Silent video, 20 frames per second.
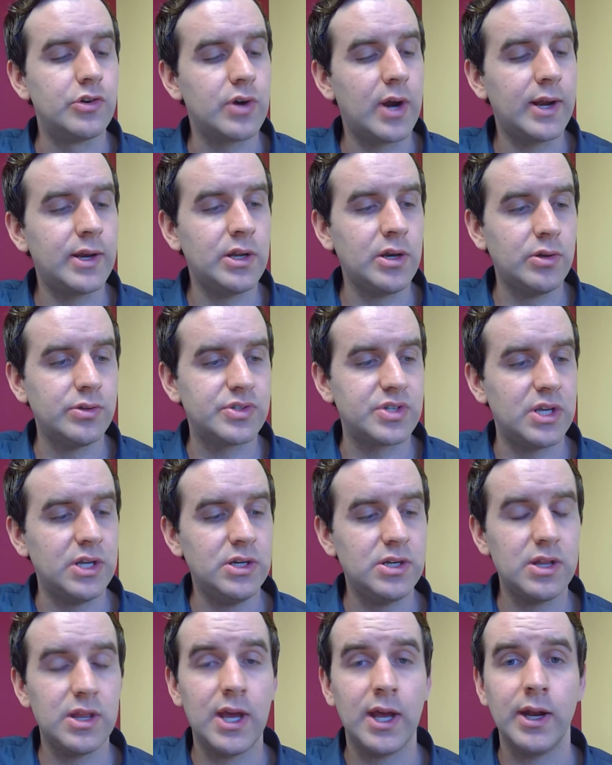dry needles
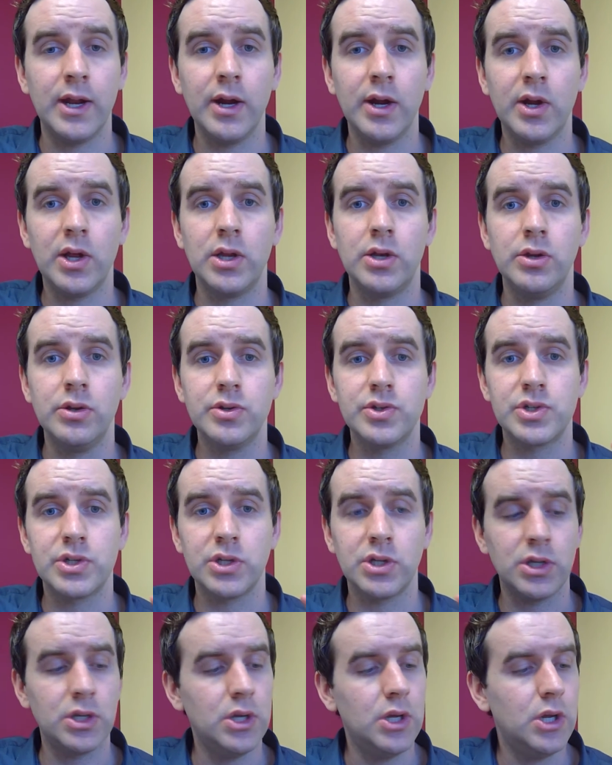into that area, and
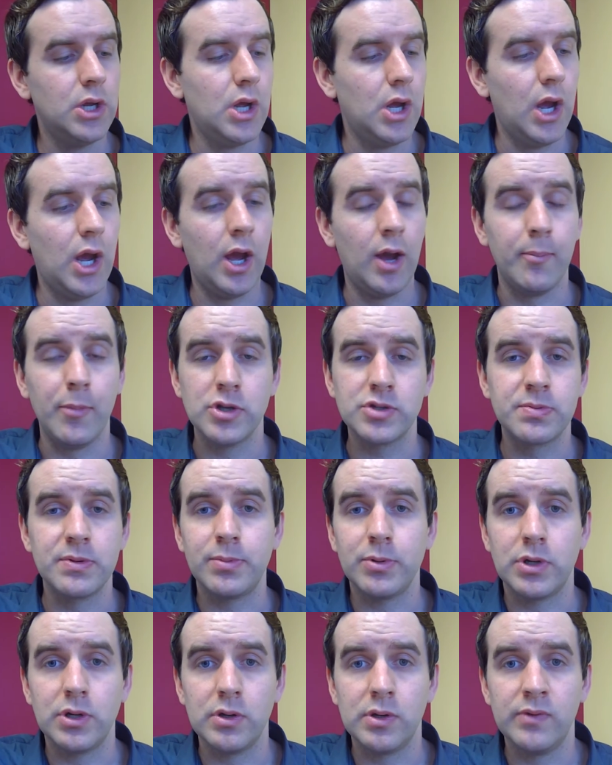usually most
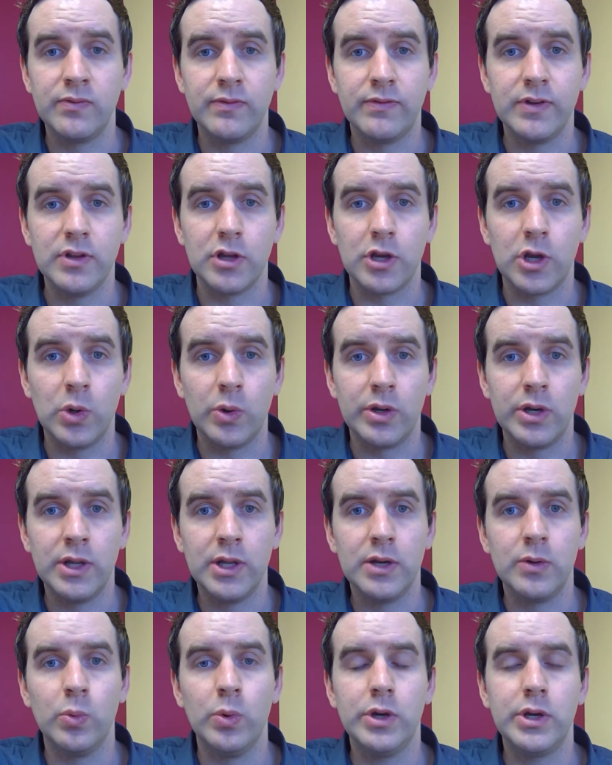people don't even feel it going
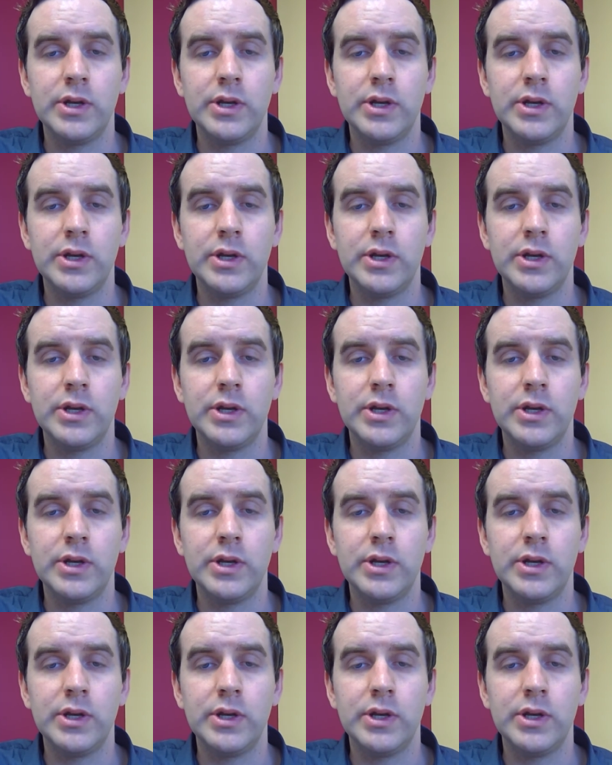in.